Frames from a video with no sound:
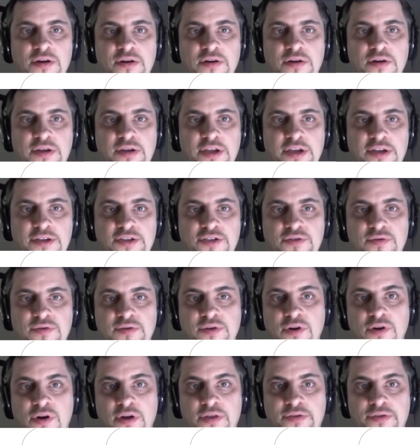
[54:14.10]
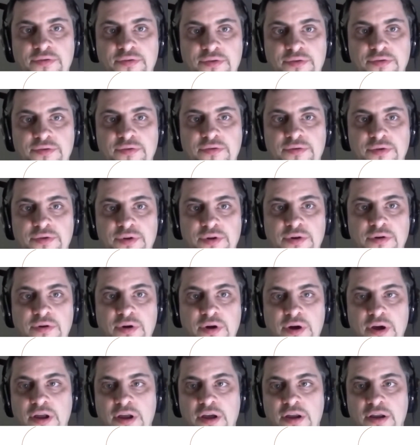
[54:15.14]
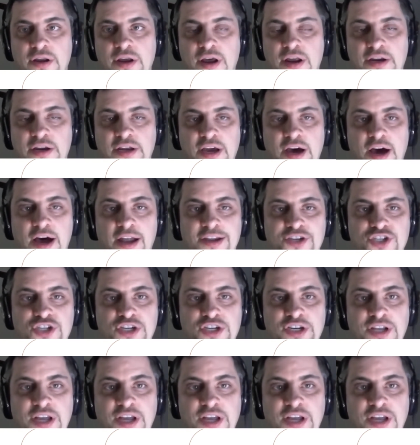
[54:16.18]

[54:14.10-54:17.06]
kids who had gone through, oncology,